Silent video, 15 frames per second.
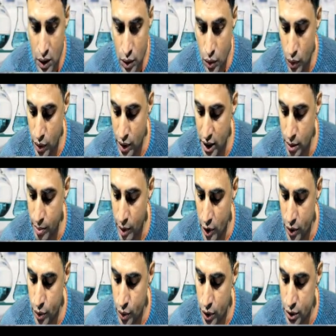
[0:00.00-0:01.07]
coordinate bond
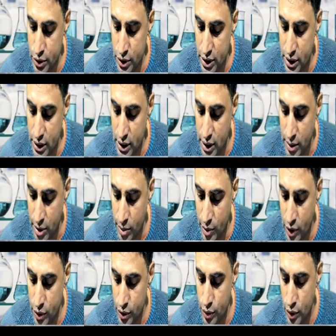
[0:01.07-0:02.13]
to oxygen, double
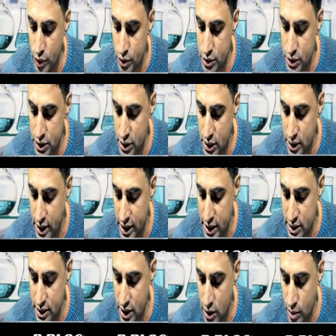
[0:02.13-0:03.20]
bond to oxygen, then a
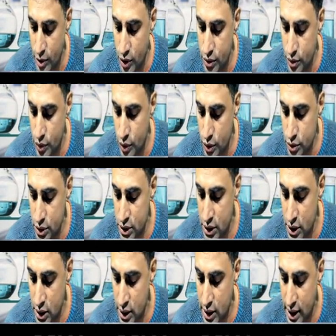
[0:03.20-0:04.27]
single bond to
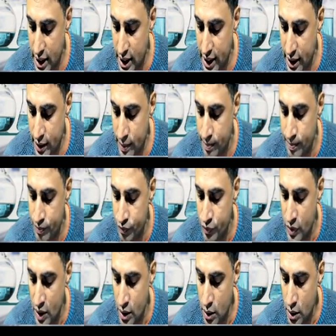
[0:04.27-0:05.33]
oxygen, and
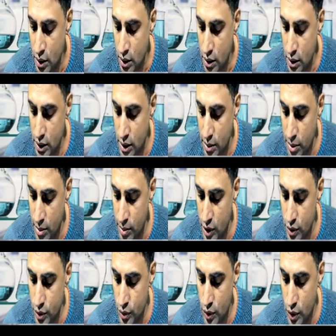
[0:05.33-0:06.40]
double
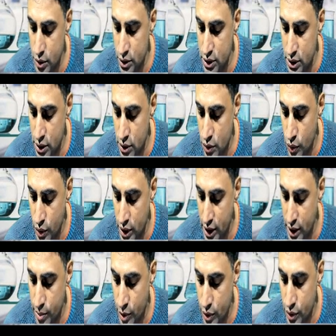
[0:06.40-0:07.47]
bond to oxygen,
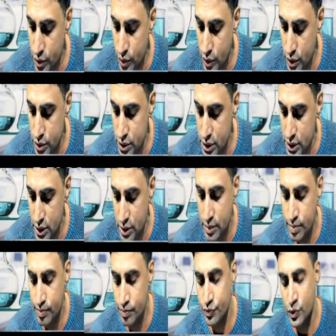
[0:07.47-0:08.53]
coordinate bond to oxygen.
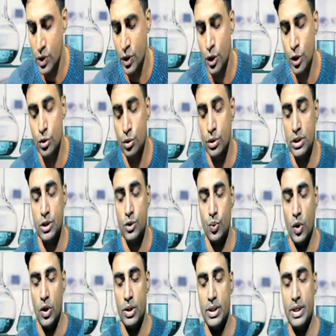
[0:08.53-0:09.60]
So this is
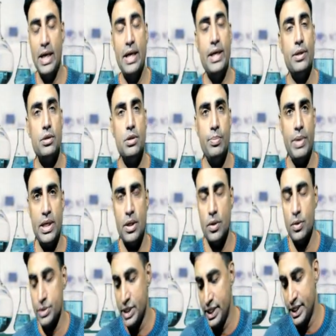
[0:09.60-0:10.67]
what dinitrogen
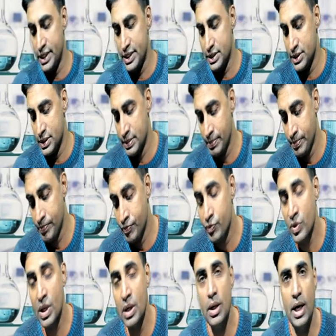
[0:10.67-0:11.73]
pentoxide is.
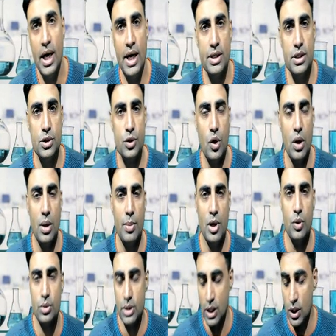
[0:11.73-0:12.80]
And this is all
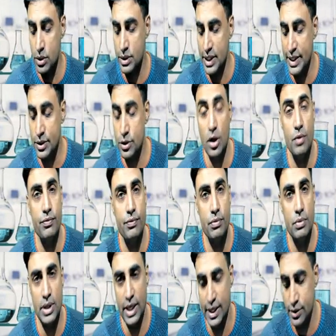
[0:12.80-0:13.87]
about the oxides of
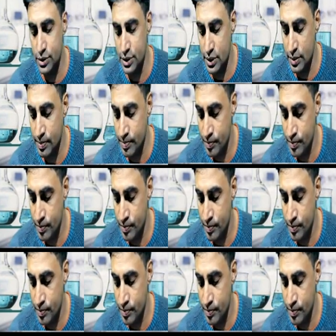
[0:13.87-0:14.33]
nitrogen.